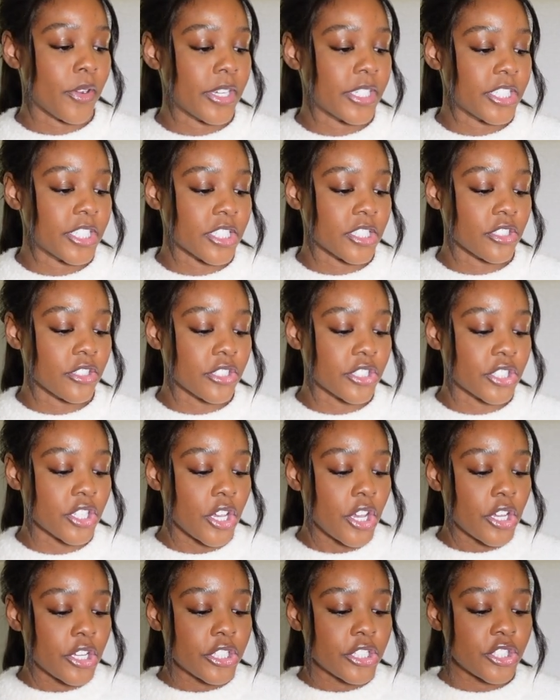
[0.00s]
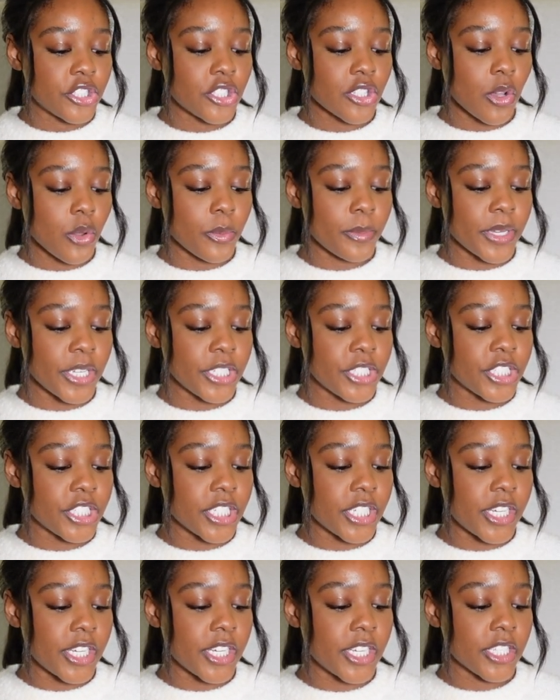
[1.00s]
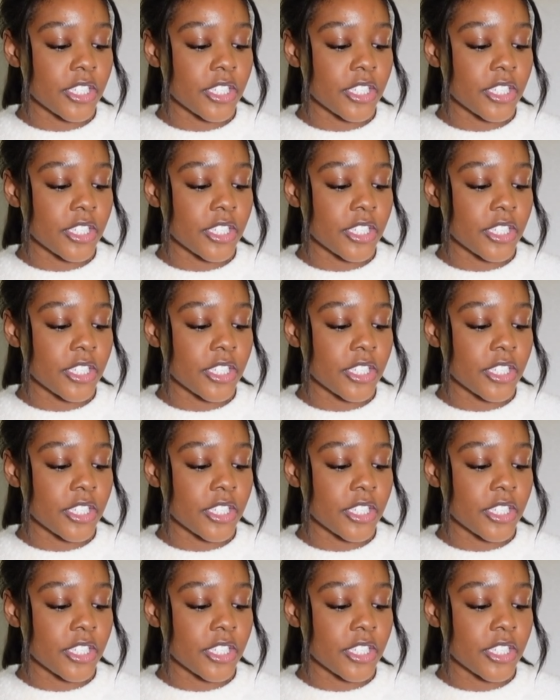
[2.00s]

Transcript: It just looks so beachy.